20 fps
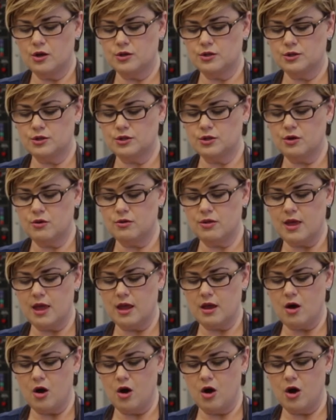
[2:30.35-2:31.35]
so
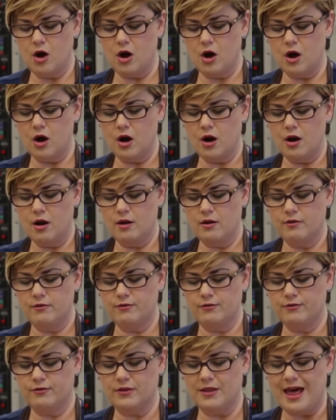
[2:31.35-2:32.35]
they are
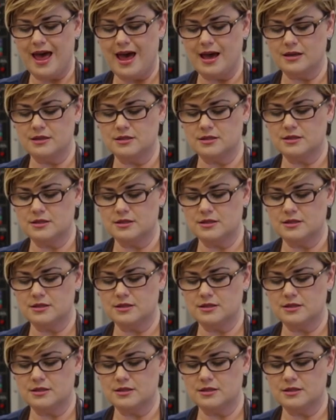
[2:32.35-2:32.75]
flat.